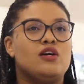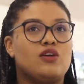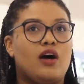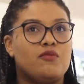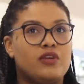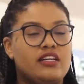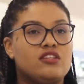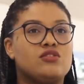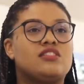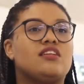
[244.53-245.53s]
So I'm really
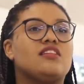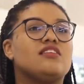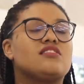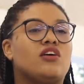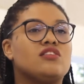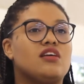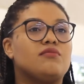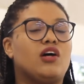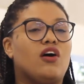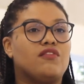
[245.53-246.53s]
interested in this
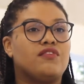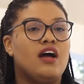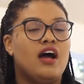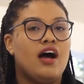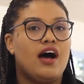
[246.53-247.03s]
concept of